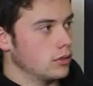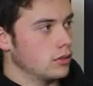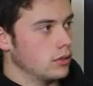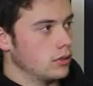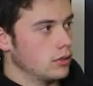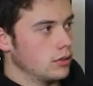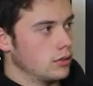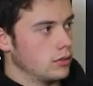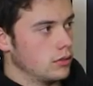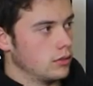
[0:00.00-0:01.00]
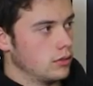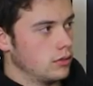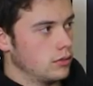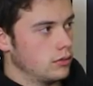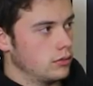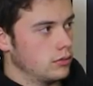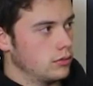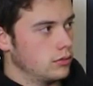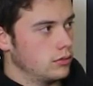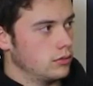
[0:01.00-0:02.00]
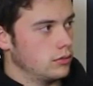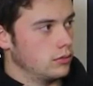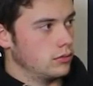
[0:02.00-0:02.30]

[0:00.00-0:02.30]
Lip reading: No words are spoken by the person on screen.